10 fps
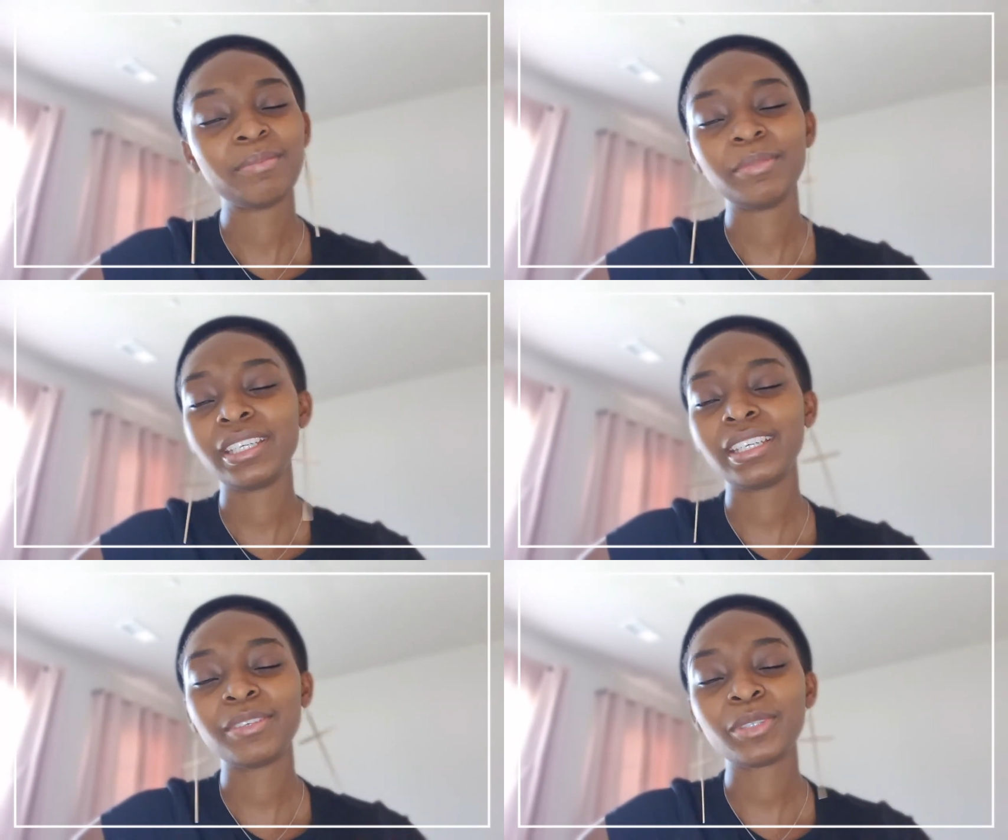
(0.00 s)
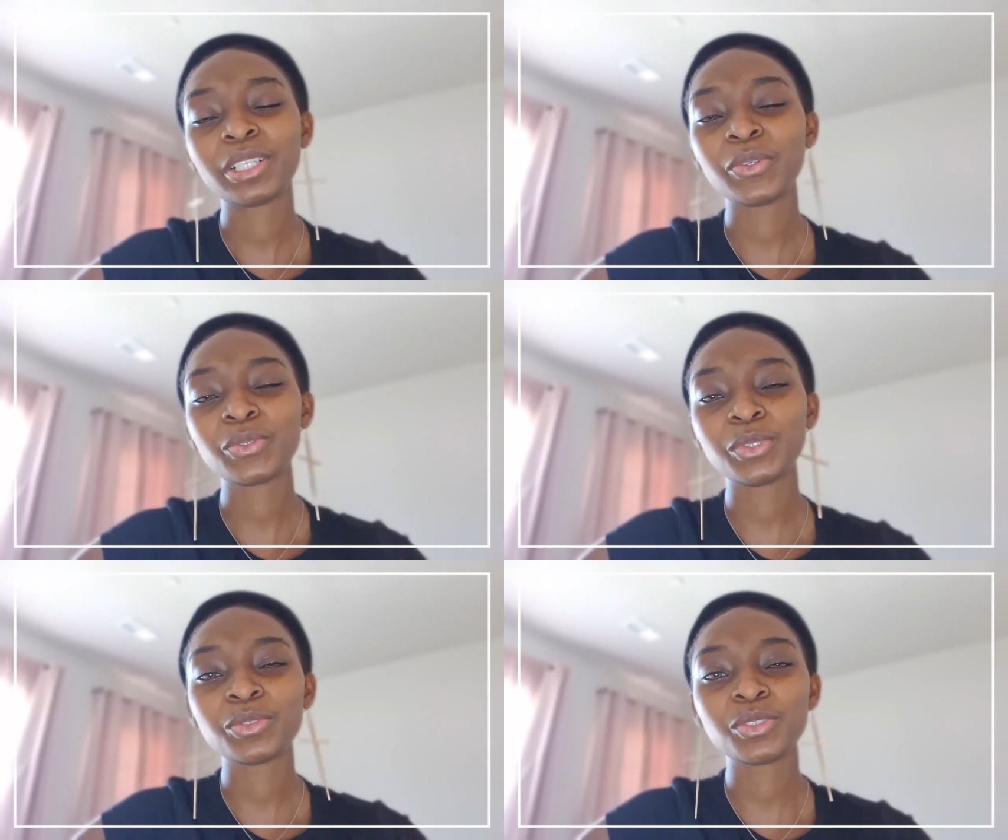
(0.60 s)
man, when I was
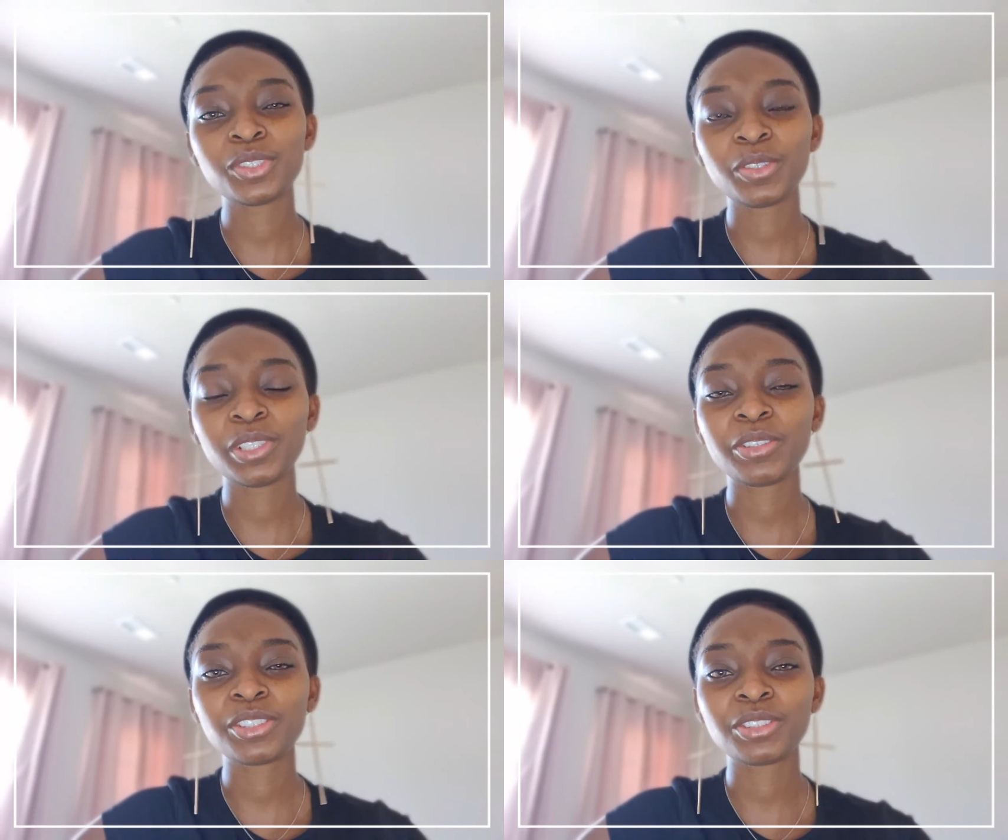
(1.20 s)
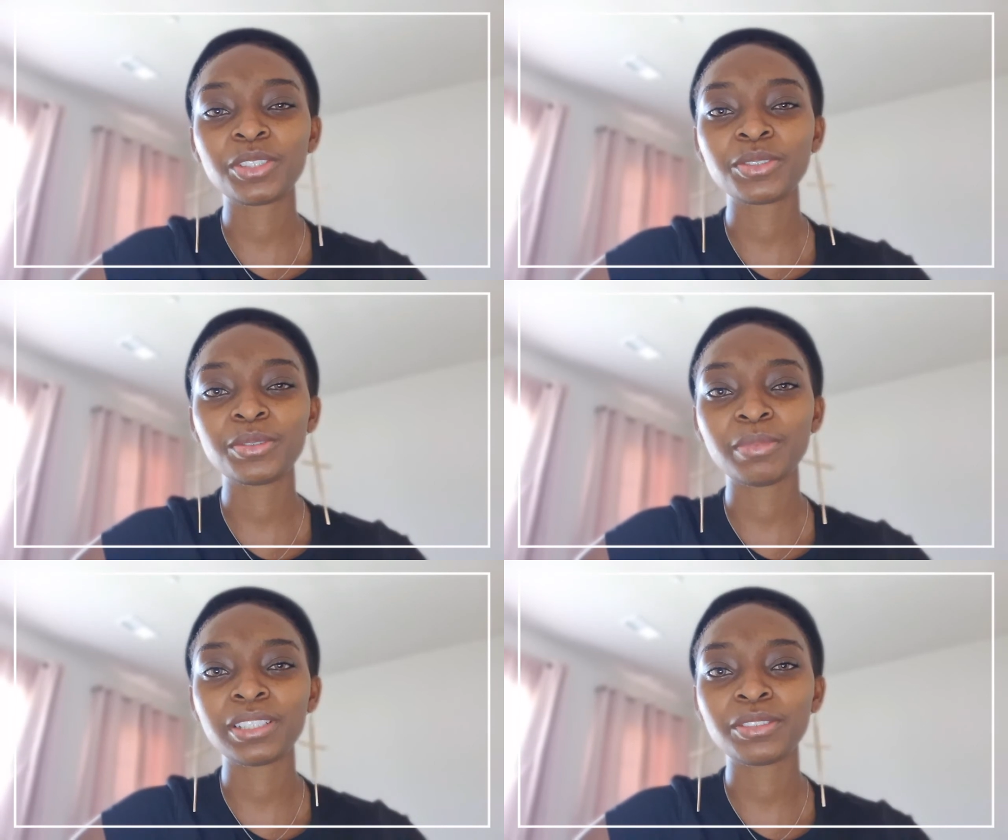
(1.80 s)
going through this stuff and I was trying to do
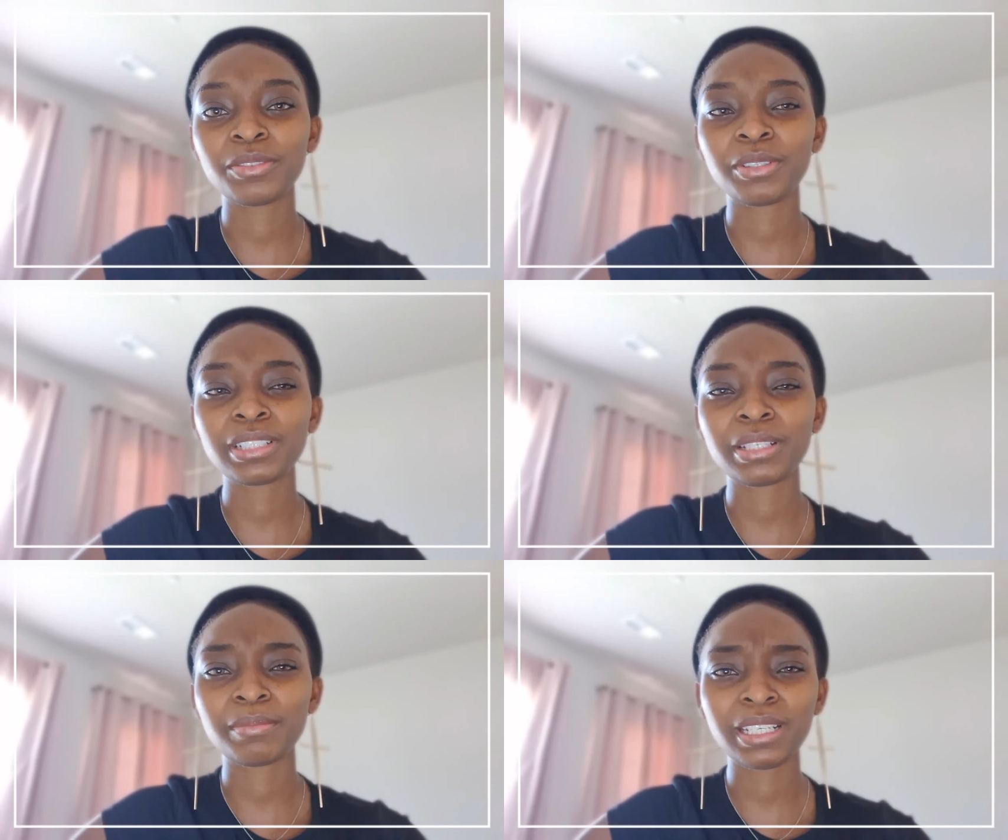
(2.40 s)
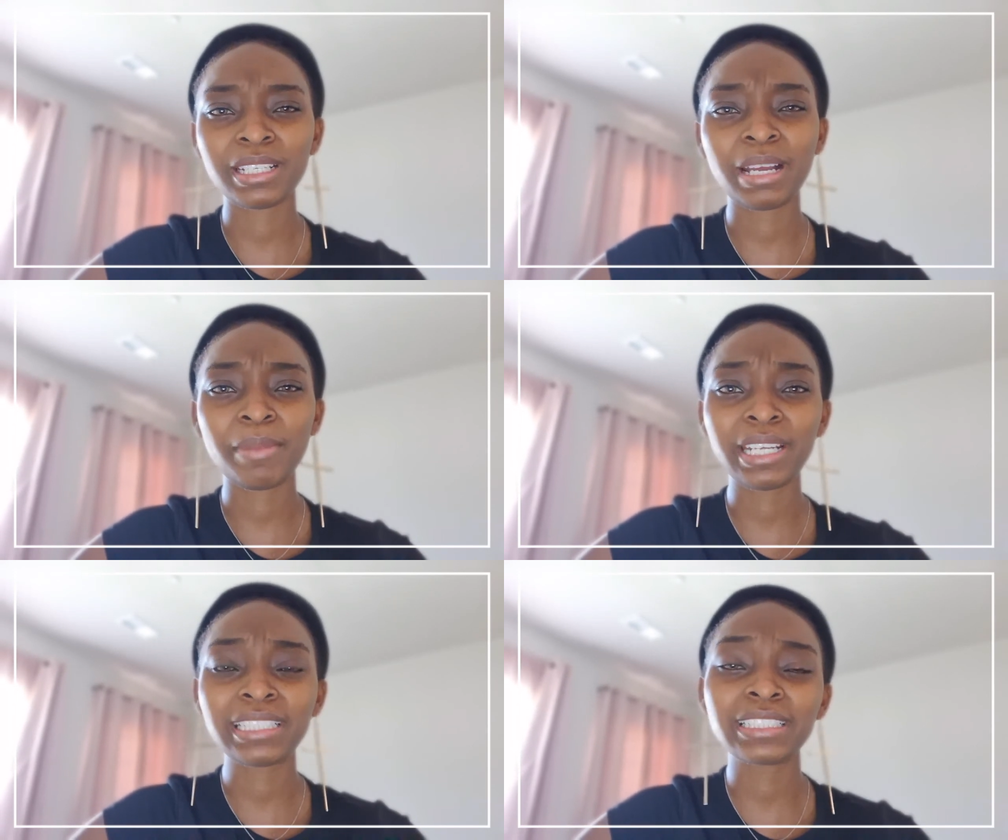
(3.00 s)
my stuff, I was like, man, am
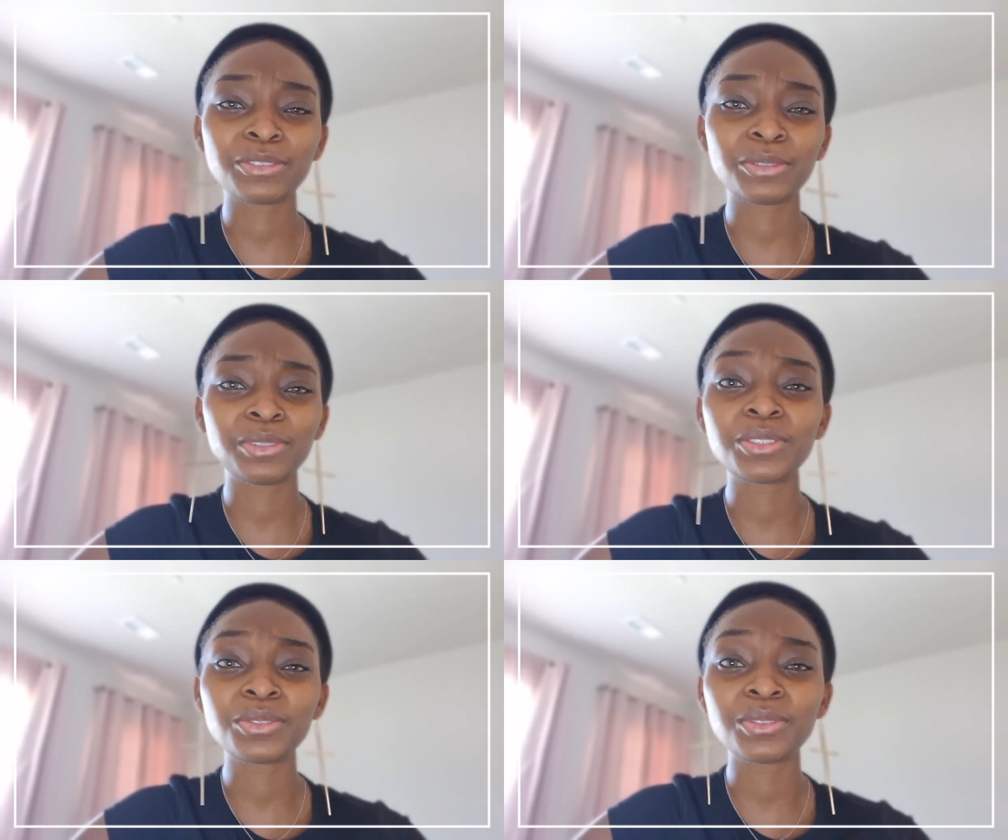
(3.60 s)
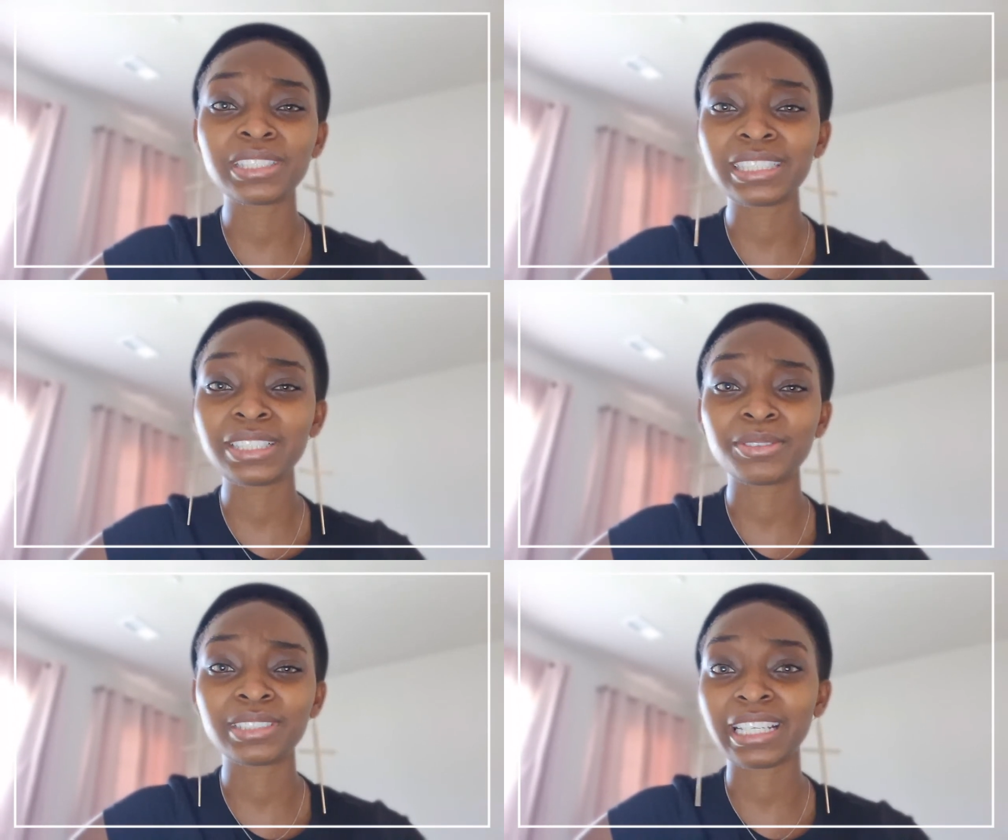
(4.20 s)
I this so into
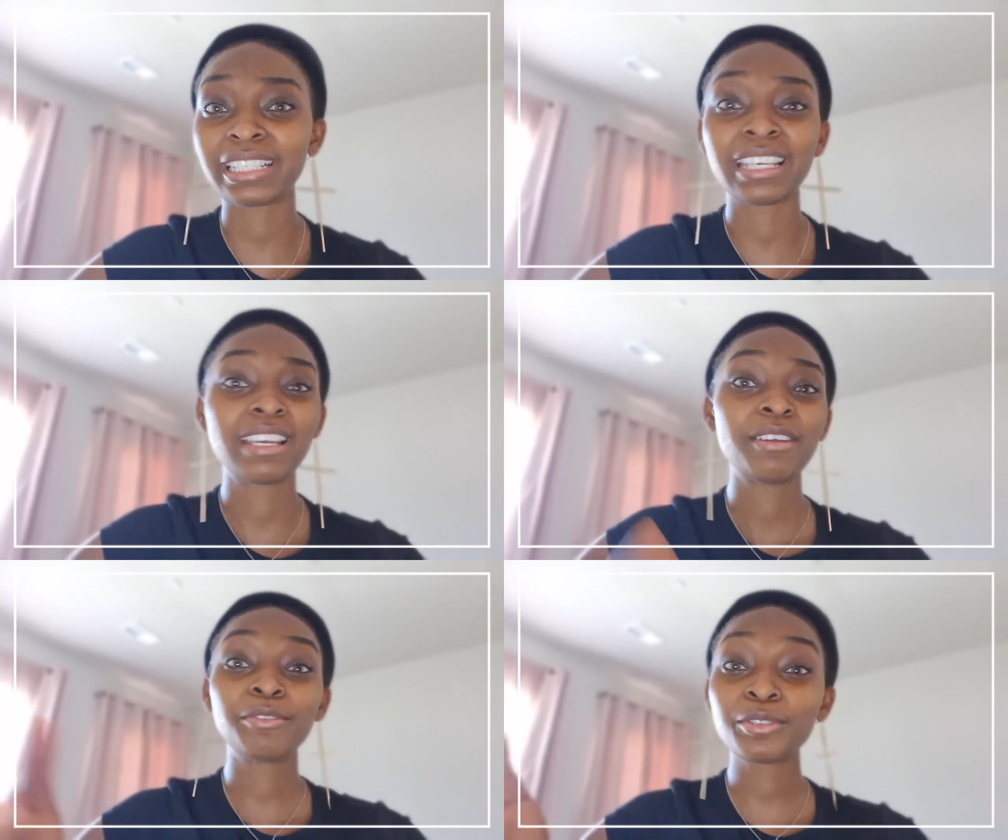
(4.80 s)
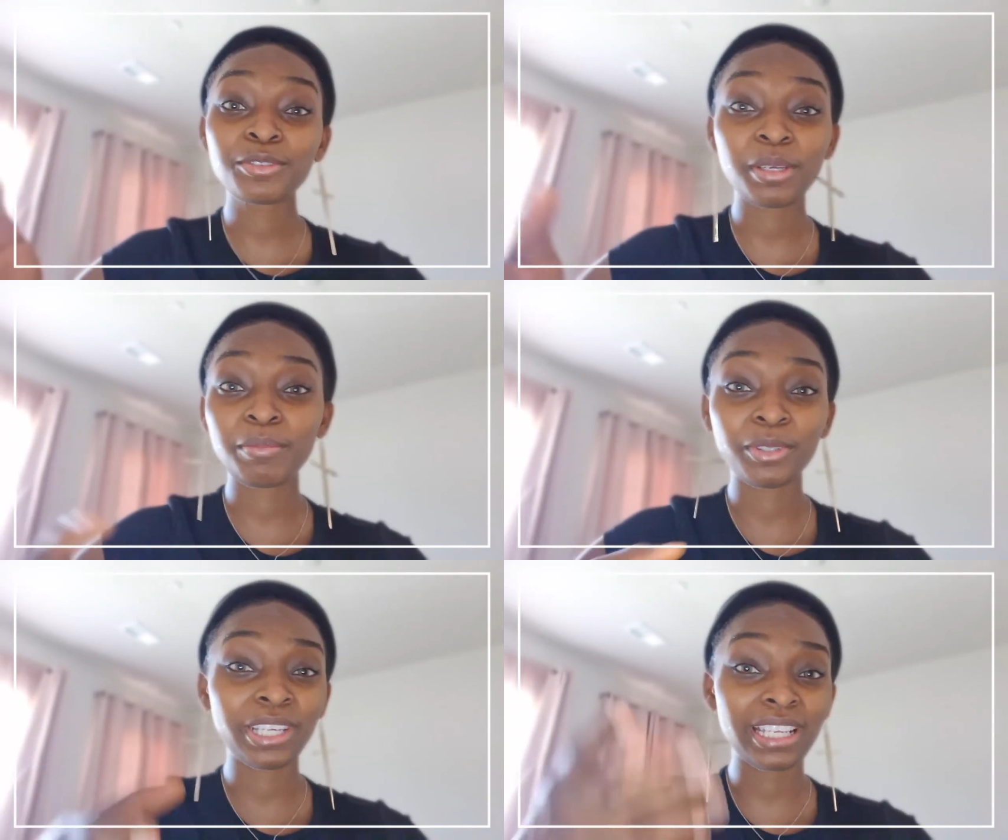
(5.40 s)
details? Like future
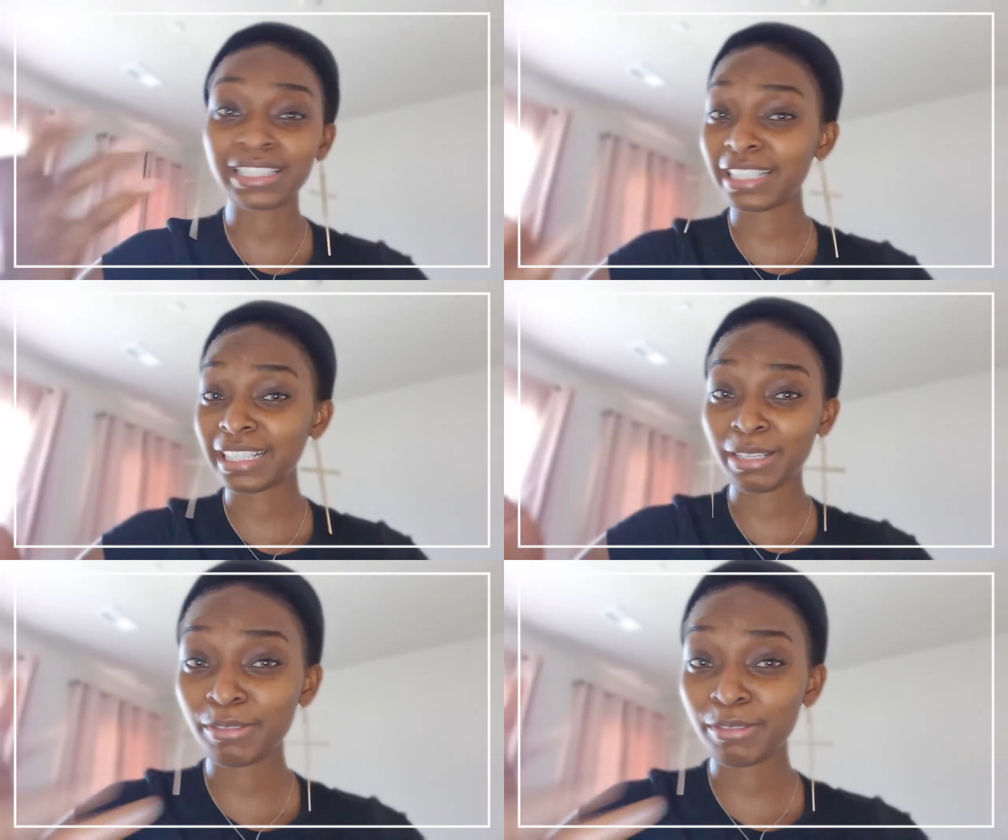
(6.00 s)
employers get that